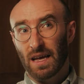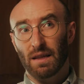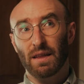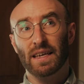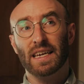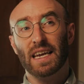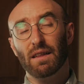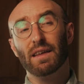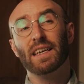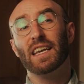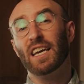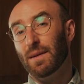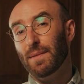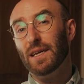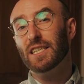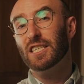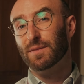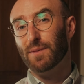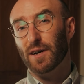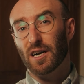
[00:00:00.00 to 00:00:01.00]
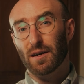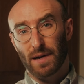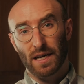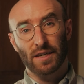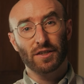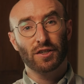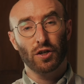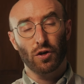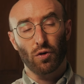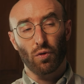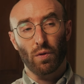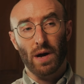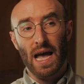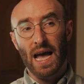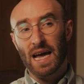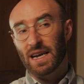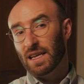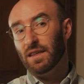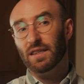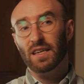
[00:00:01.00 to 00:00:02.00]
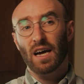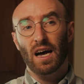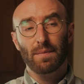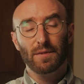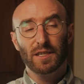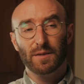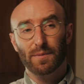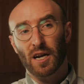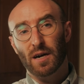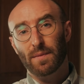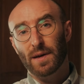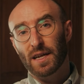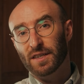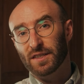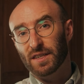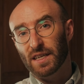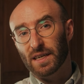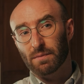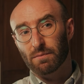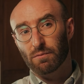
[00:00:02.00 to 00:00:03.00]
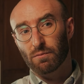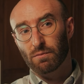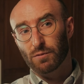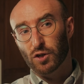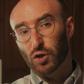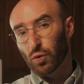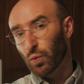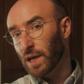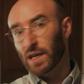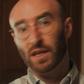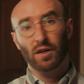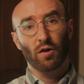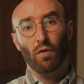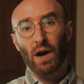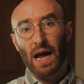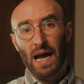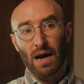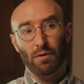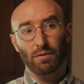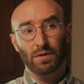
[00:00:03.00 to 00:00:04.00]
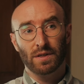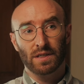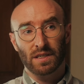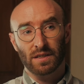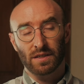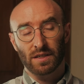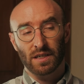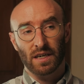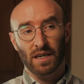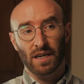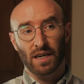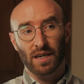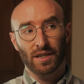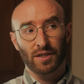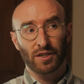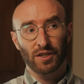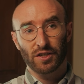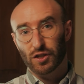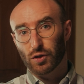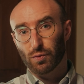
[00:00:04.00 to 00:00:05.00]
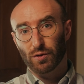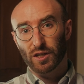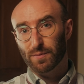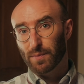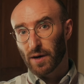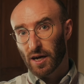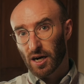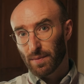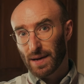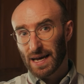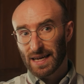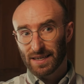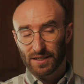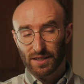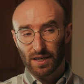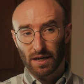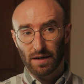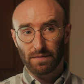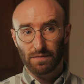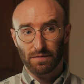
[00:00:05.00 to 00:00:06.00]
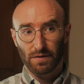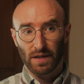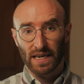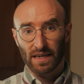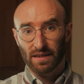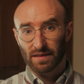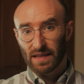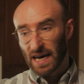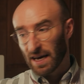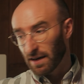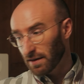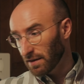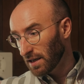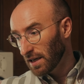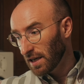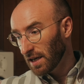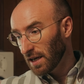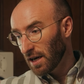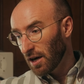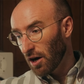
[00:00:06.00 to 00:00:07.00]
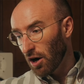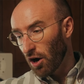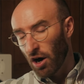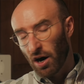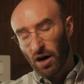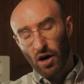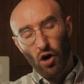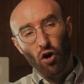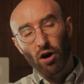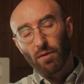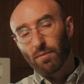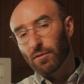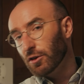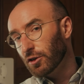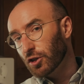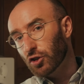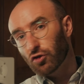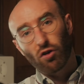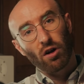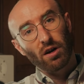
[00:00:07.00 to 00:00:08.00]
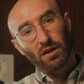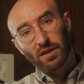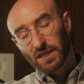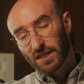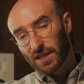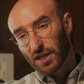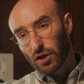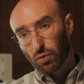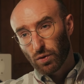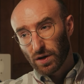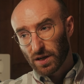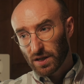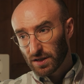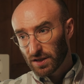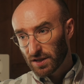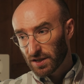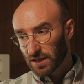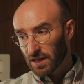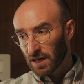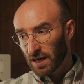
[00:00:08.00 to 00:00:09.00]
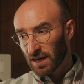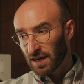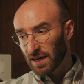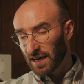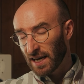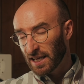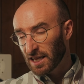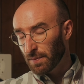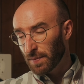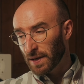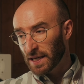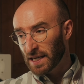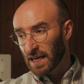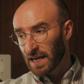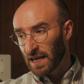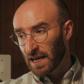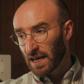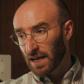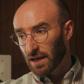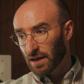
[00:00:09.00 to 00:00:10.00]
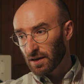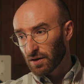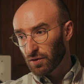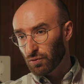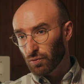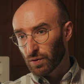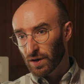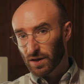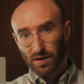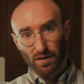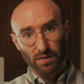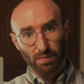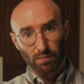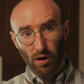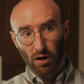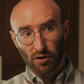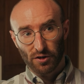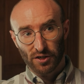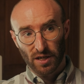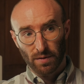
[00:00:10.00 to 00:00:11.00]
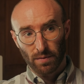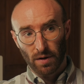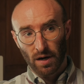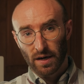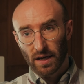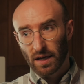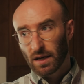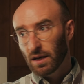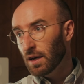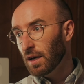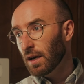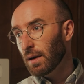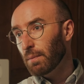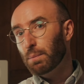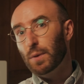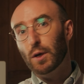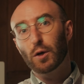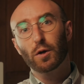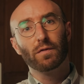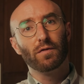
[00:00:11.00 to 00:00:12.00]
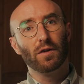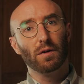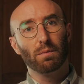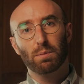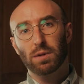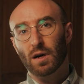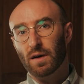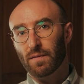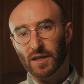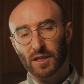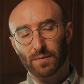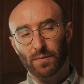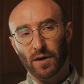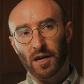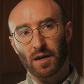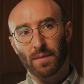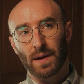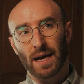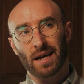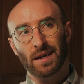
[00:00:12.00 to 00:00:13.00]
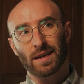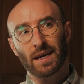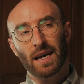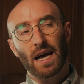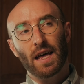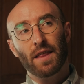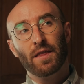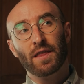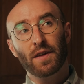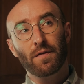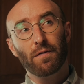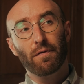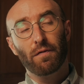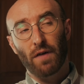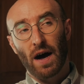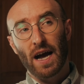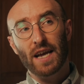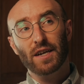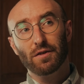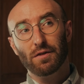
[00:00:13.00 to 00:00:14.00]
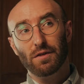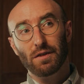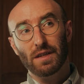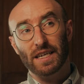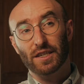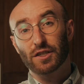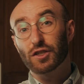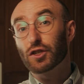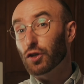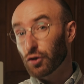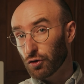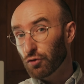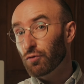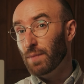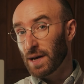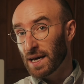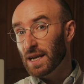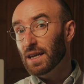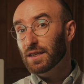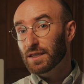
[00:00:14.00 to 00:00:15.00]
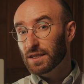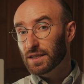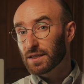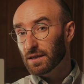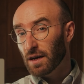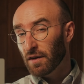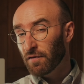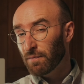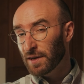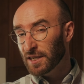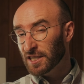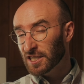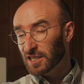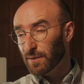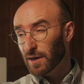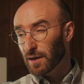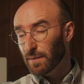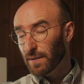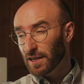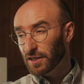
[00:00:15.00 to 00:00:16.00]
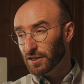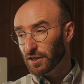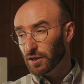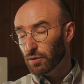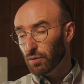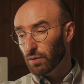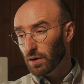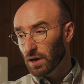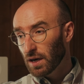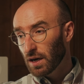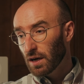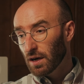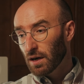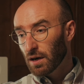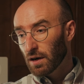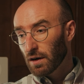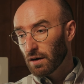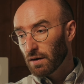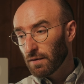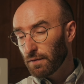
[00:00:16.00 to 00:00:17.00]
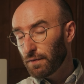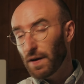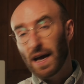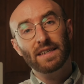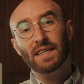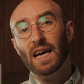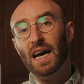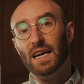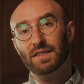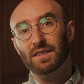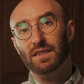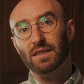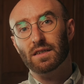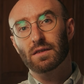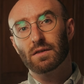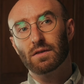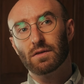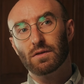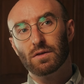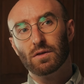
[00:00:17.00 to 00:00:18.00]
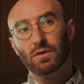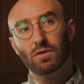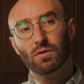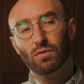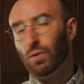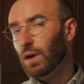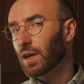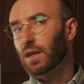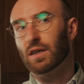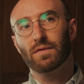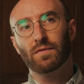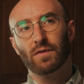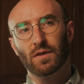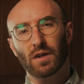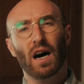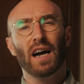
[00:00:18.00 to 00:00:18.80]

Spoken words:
Like in Amazing Spider-Man 2, anytime Spider-Man is like swinging around and just doing Spider-Man stuff, like that armored truck sequence at the beginning with Paul Giamatti, beautiful, perfect Spider-Man. The final like 2 minutes of Amazing Spider-Man 2, fantastic. Wonderful.